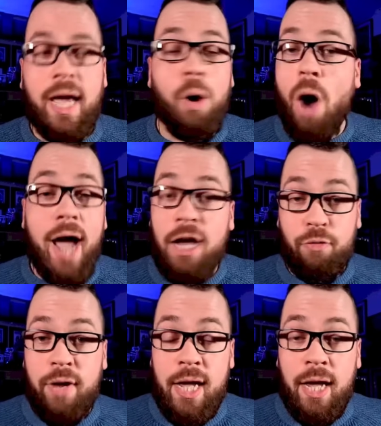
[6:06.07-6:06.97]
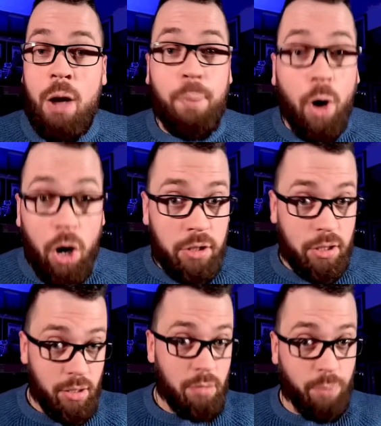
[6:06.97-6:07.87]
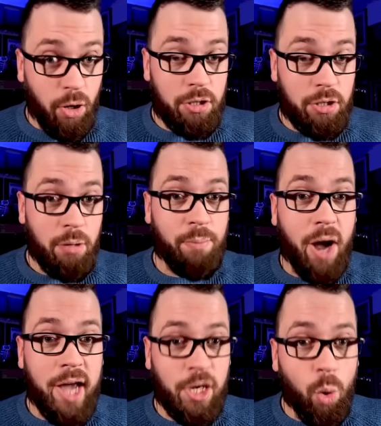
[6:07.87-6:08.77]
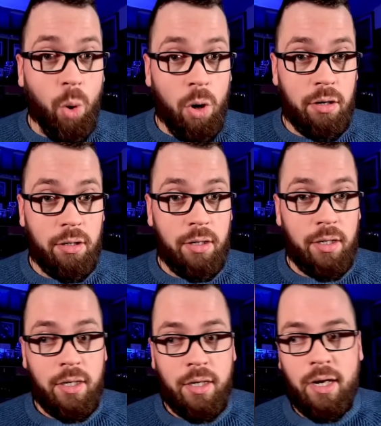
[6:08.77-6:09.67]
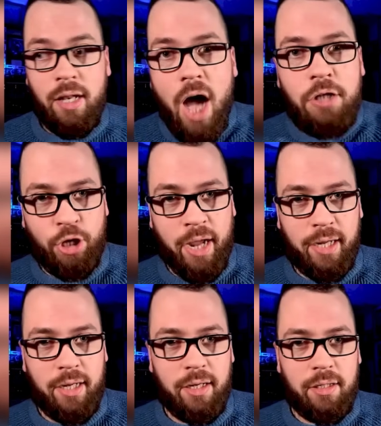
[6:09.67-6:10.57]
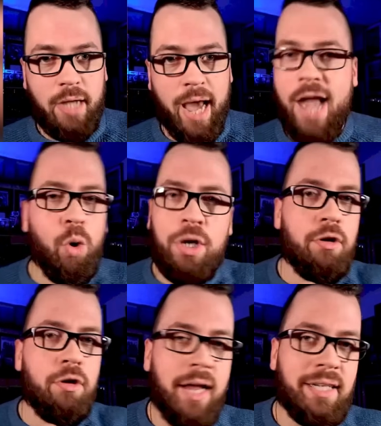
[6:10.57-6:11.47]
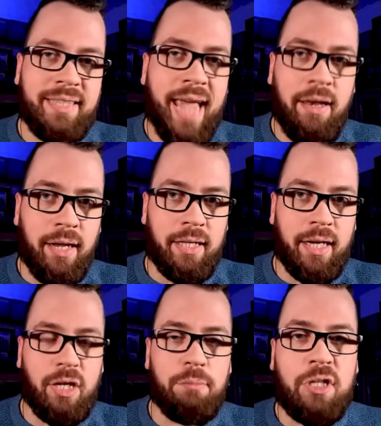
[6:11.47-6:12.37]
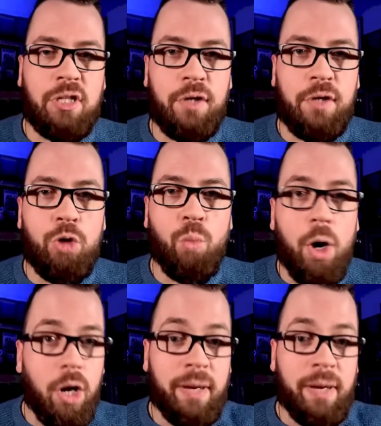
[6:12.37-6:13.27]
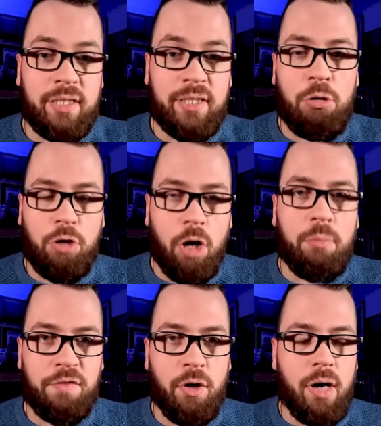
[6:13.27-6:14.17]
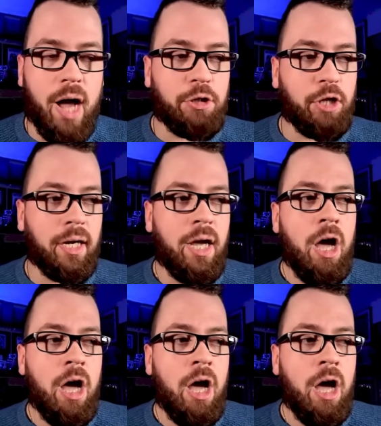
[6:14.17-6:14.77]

Yeah, I agree. But by your logic, and I know you're not intending this, I'm just giving you one unpleasant outcome of your logic.